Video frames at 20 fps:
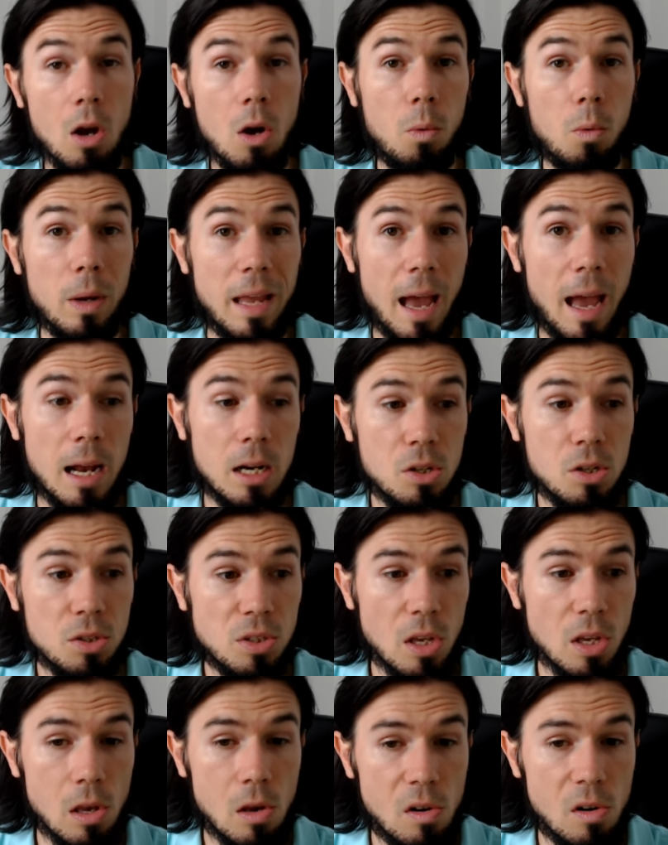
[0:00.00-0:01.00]
We got to
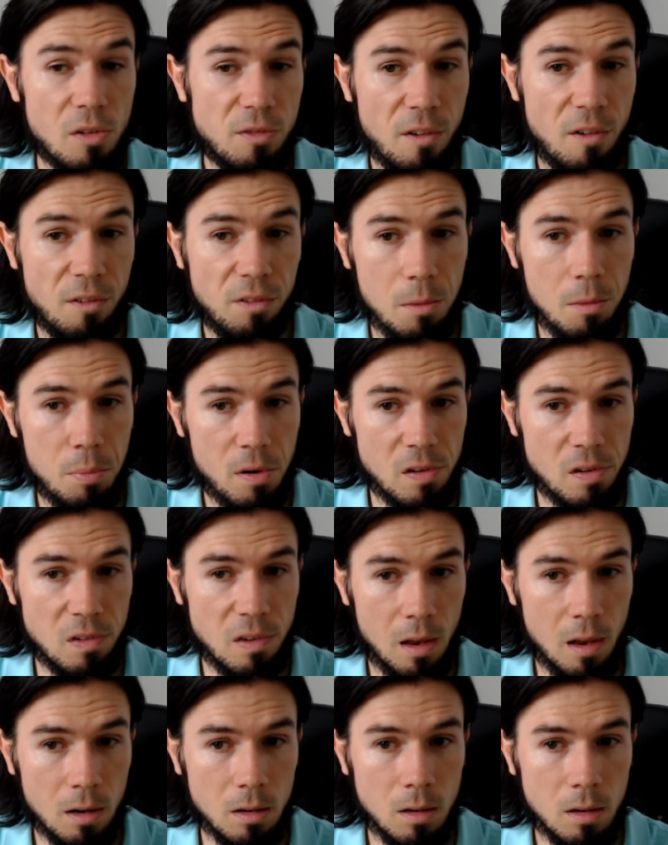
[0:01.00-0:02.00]
secure
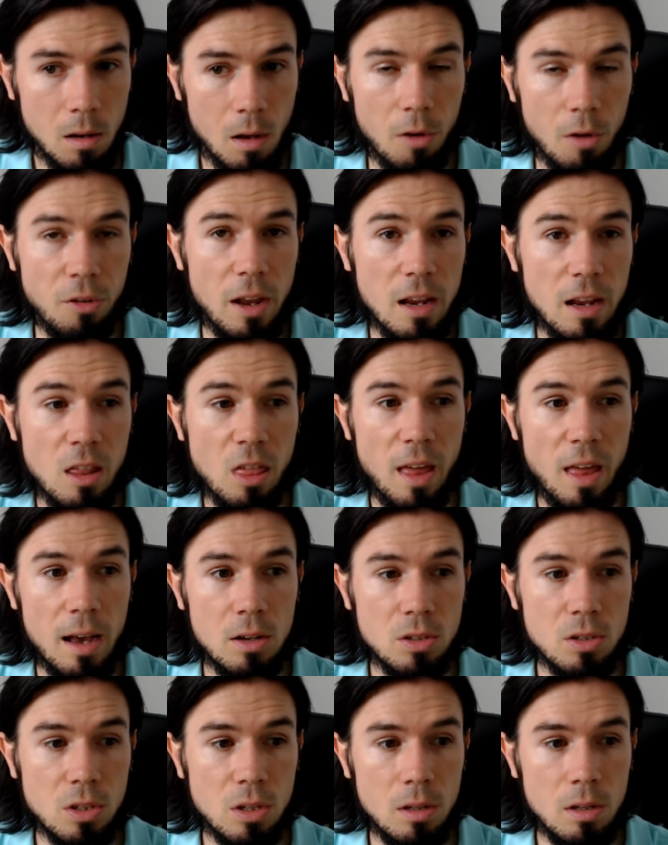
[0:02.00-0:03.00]
50% of
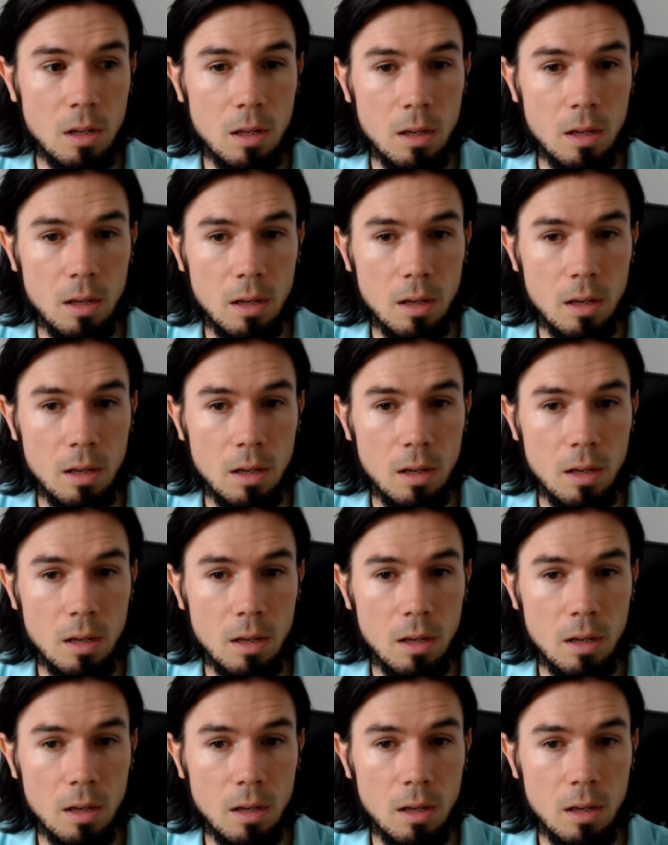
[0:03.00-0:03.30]
8,000